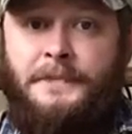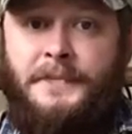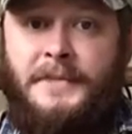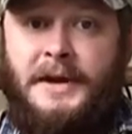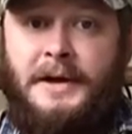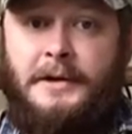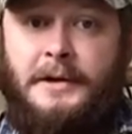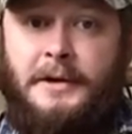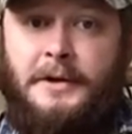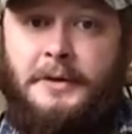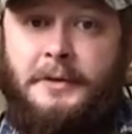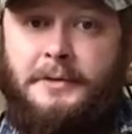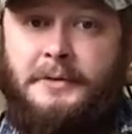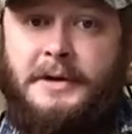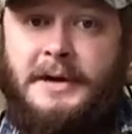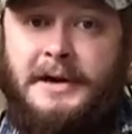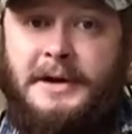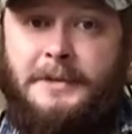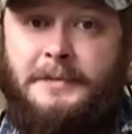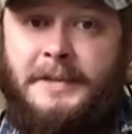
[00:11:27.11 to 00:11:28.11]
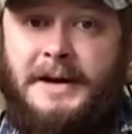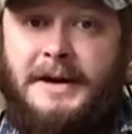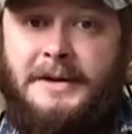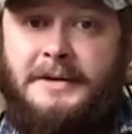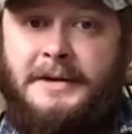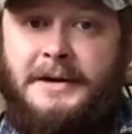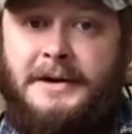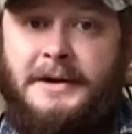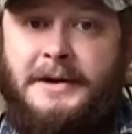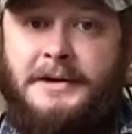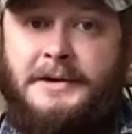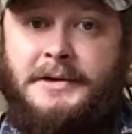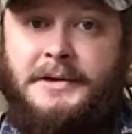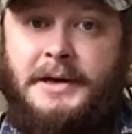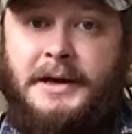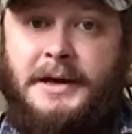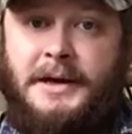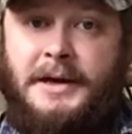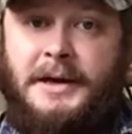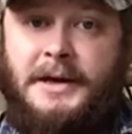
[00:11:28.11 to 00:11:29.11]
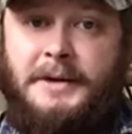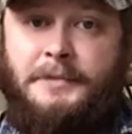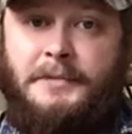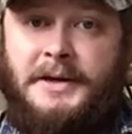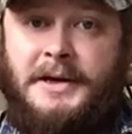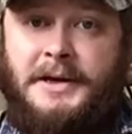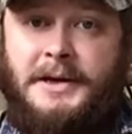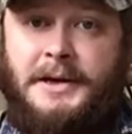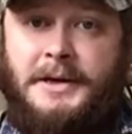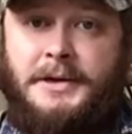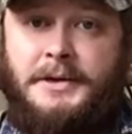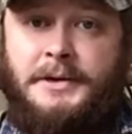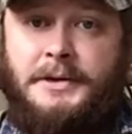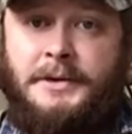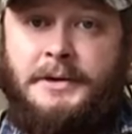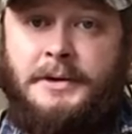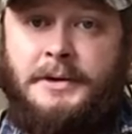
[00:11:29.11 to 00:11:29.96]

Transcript: And the cool thing about it is they keep these,